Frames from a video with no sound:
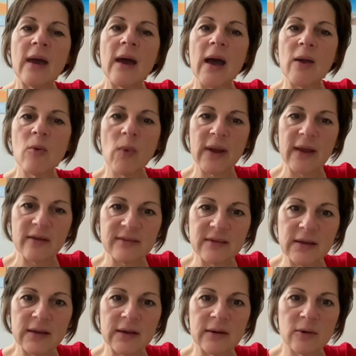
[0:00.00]
I went out to
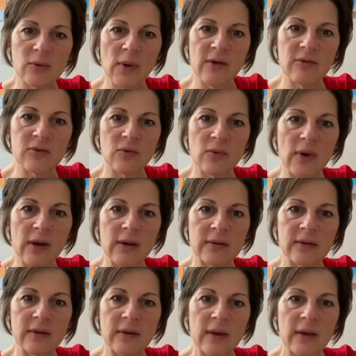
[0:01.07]
eat at a restaurant.